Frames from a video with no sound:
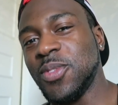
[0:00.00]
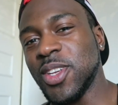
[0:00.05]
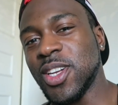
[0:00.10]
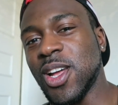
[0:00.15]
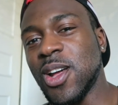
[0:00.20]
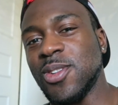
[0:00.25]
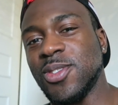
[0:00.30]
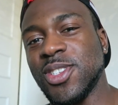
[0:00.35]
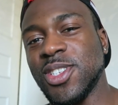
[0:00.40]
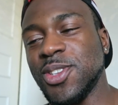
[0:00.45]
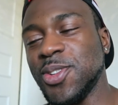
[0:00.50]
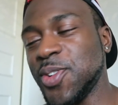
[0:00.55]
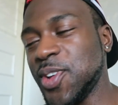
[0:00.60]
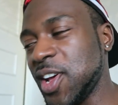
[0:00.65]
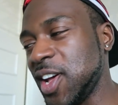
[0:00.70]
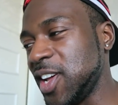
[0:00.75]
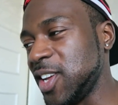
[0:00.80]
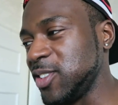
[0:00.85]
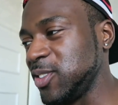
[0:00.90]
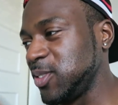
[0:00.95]
And I'll see
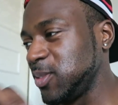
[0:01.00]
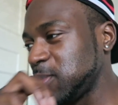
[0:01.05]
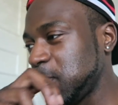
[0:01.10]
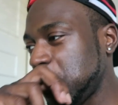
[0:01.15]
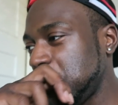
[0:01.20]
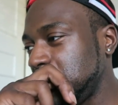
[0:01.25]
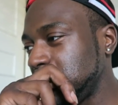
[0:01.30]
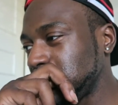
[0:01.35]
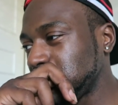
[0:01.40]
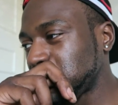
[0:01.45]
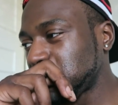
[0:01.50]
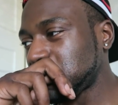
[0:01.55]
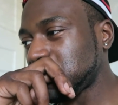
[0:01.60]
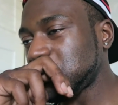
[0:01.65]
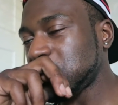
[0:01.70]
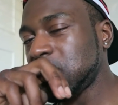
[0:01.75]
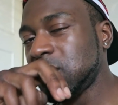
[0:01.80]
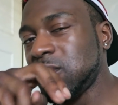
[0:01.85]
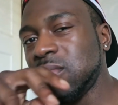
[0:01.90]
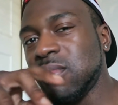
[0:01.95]
you guys
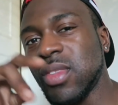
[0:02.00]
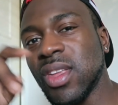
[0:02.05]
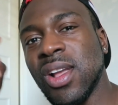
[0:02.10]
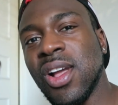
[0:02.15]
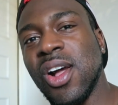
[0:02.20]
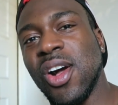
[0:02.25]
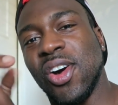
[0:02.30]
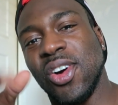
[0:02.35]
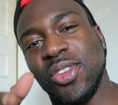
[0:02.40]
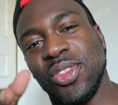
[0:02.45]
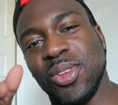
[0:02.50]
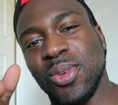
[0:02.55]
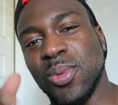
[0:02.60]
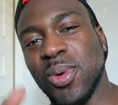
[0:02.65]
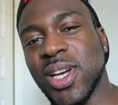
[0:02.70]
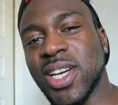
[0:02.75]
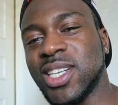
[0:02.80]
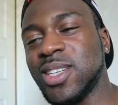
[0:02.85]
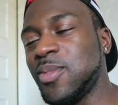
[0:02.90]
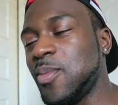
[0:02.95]
on the
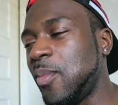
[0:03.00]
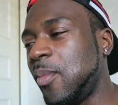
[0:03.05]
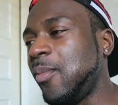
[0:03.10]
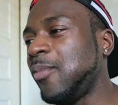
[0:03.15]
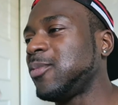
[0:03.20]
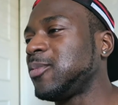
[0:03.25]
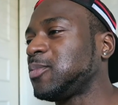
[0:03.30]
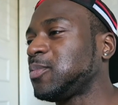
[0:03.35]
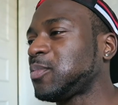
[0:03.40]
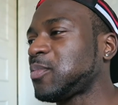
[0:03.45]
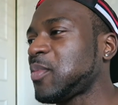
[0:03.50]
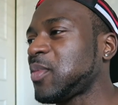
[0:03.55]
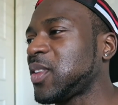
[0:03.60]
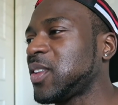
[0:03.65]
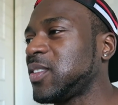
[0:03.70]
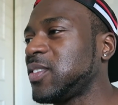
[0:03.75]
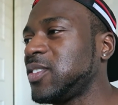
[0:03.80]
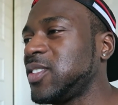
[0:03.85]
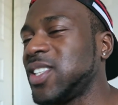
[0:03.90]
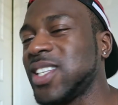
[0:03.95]
way
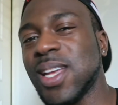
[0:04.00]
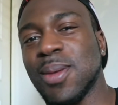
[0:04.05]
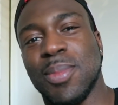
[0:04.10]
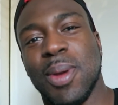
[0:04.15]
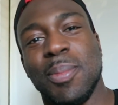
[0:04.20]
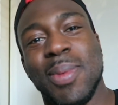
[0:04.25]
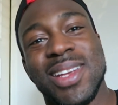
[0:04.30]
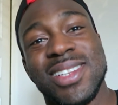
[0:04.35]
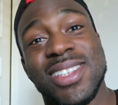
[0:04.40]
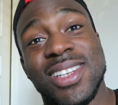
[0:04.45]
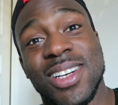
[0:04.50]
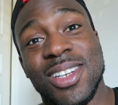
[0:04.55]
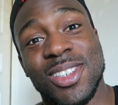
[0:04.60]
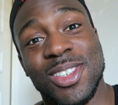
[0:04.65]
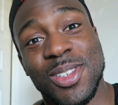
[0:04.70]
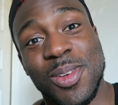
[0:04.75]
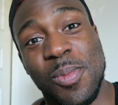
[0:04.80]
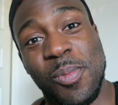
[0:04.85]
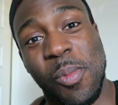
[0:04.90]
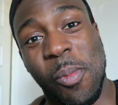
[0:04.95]
to get my
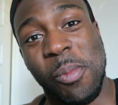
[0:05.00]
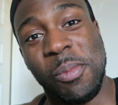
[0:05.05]
massage.